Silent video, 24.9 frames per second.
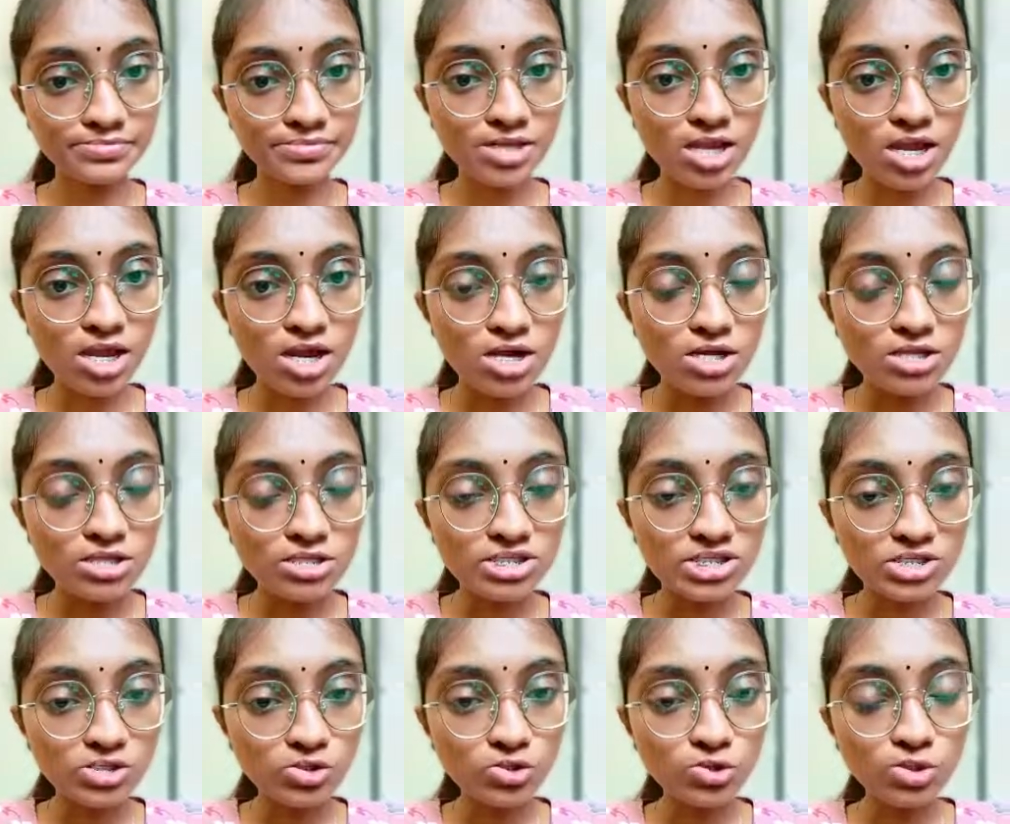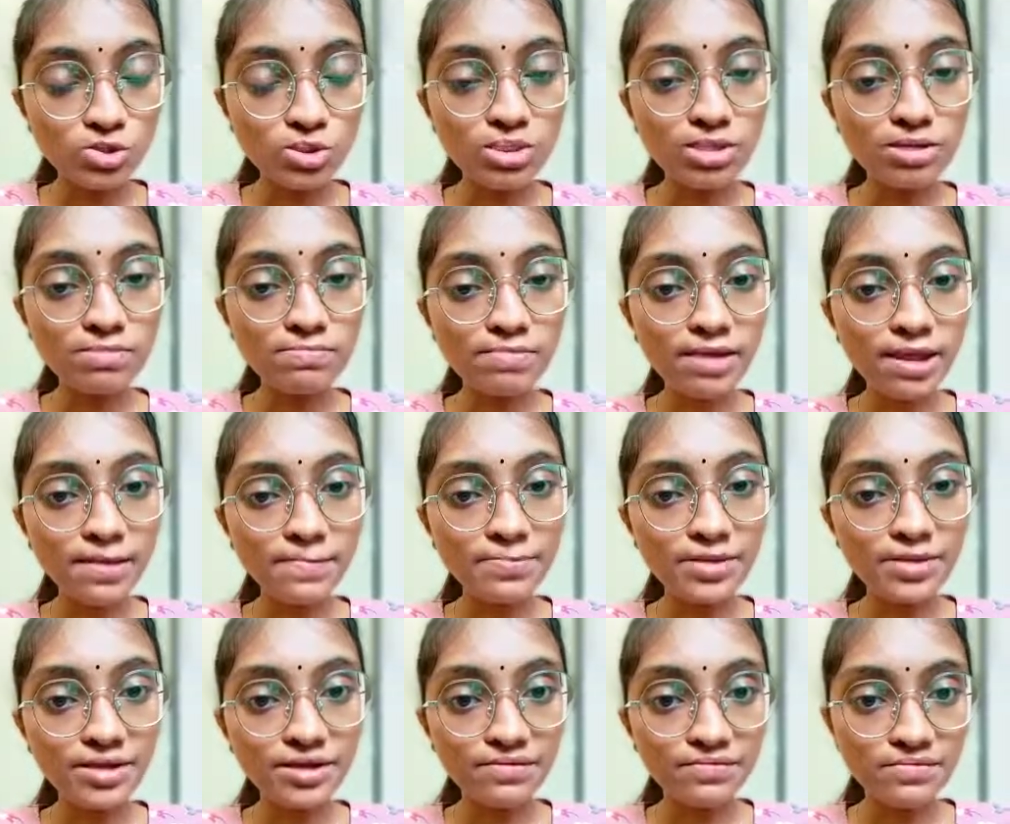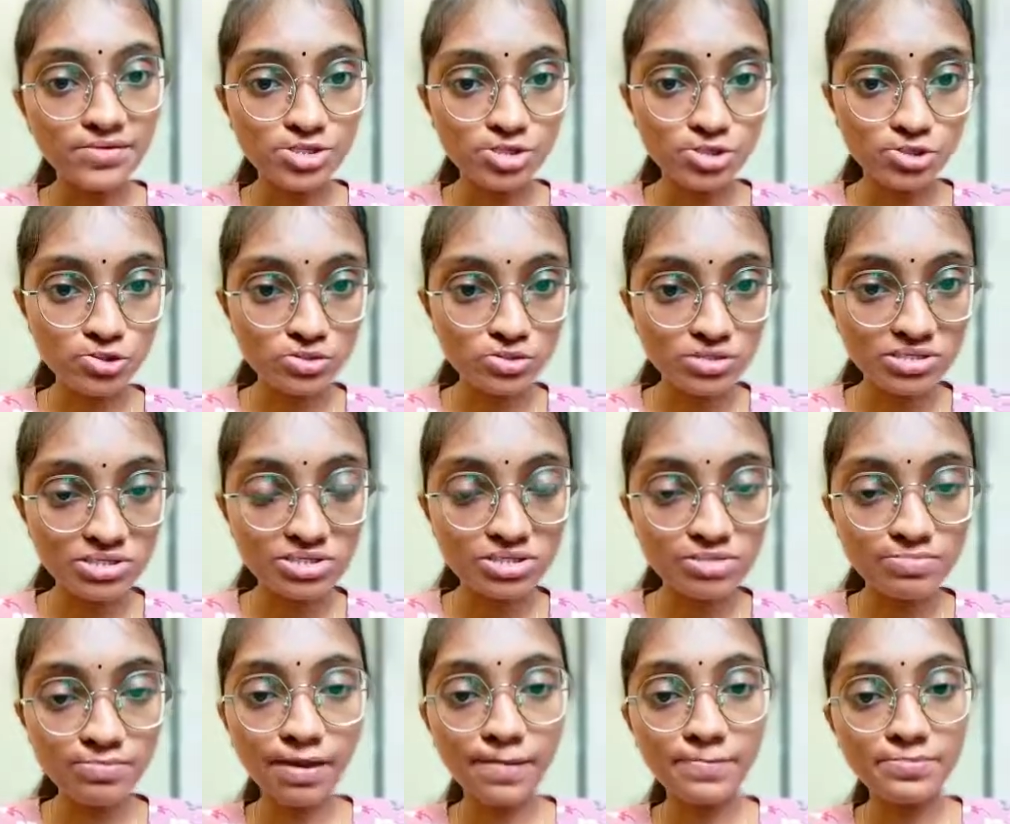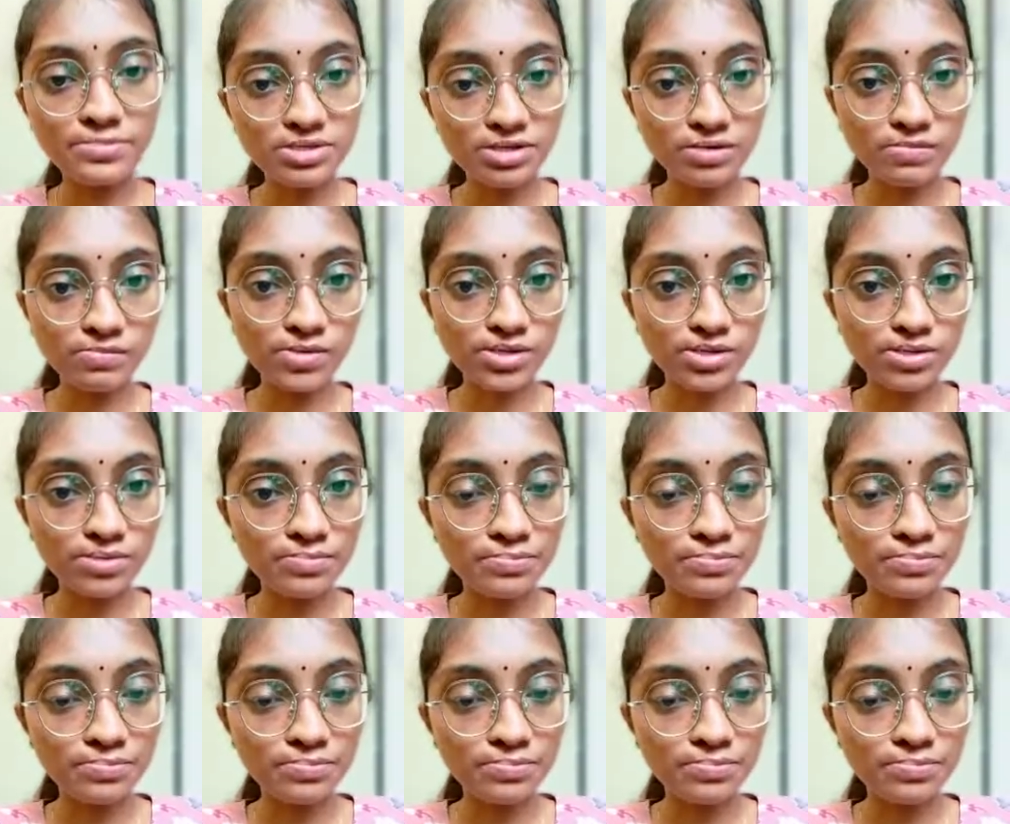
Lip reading: So the map that we choose is map 7.